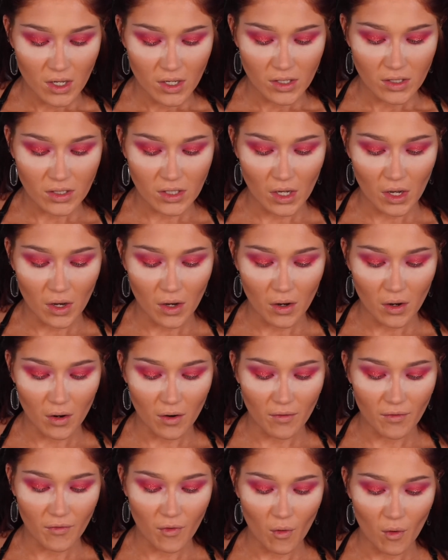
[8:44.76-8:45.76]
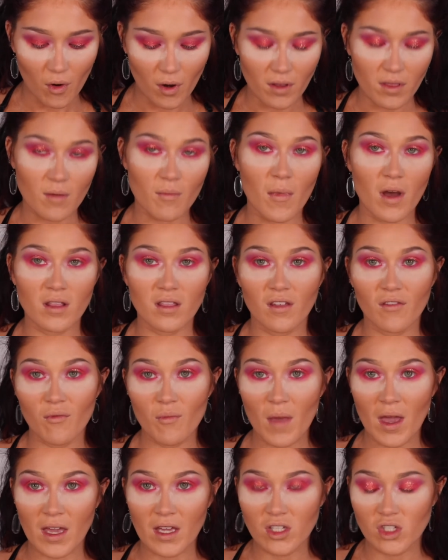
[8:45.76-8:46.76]
So for the month of
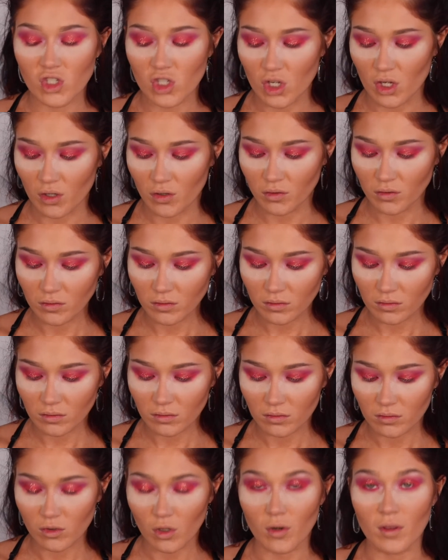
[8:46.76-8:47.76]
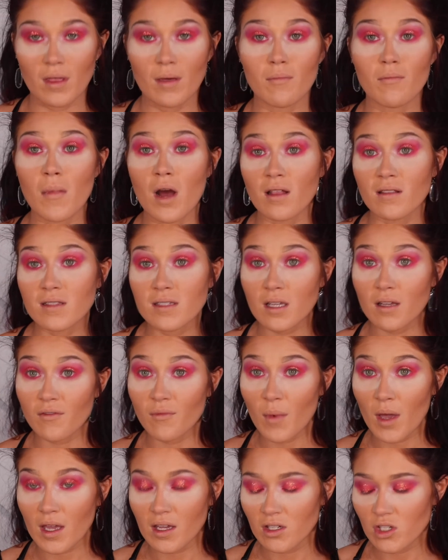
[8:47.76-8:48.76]
May and June, or the months of
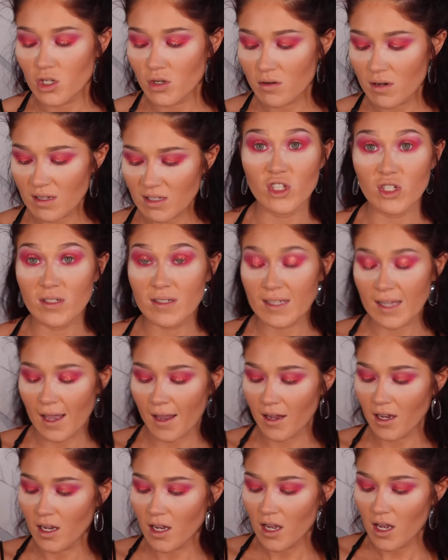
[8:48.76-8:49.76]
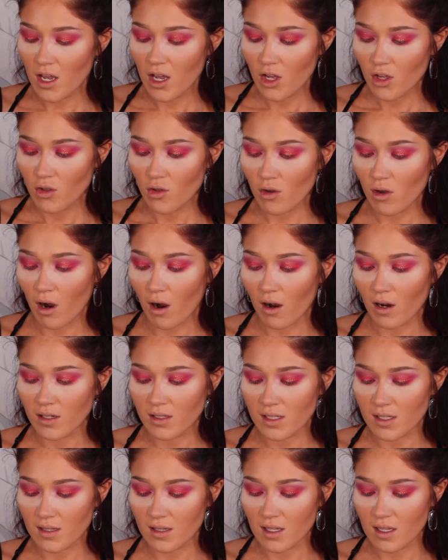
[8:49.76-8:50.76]
May and June I should say, you
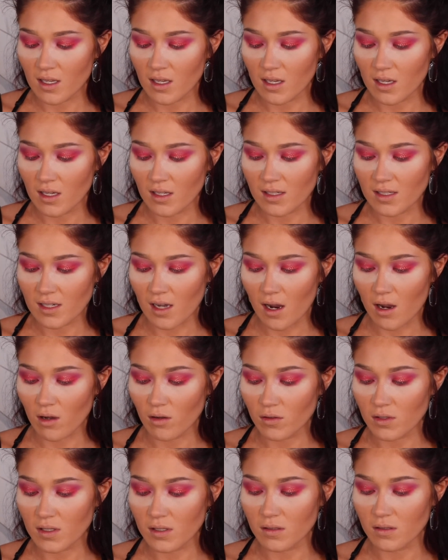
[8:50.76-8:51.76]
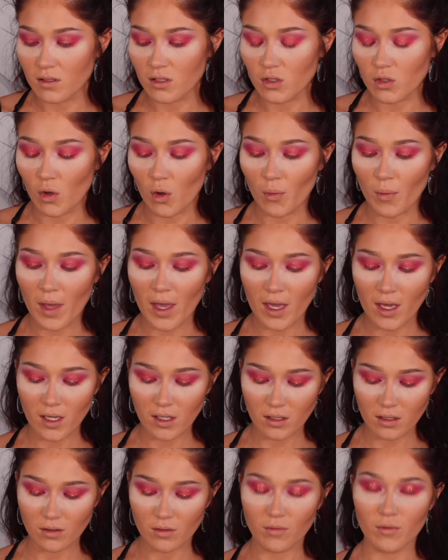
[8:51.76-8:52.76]
got the style
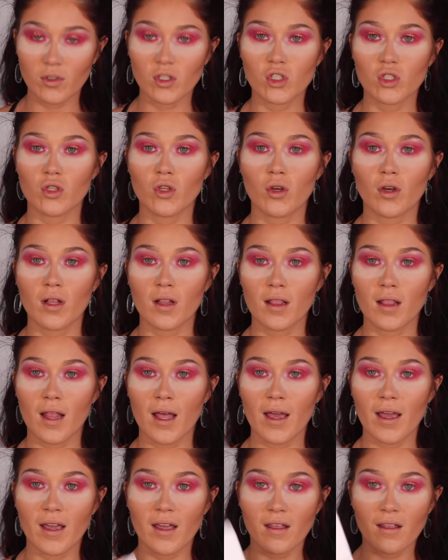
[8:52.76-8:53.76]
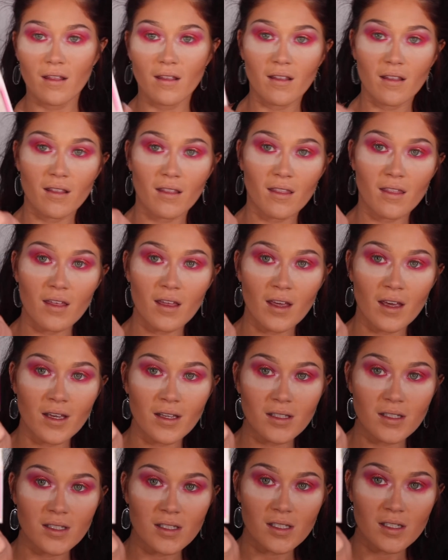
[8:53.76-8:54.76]
Soulmate, which look like
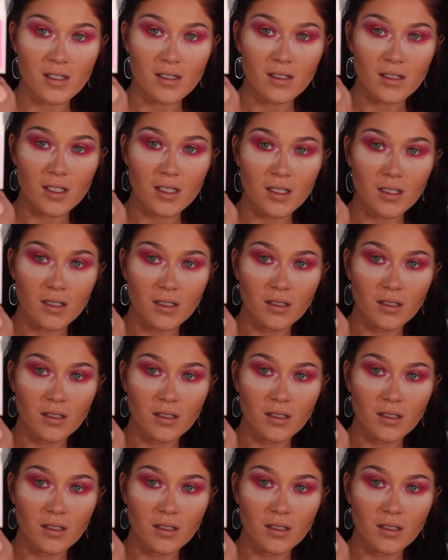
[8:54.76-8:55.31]
this.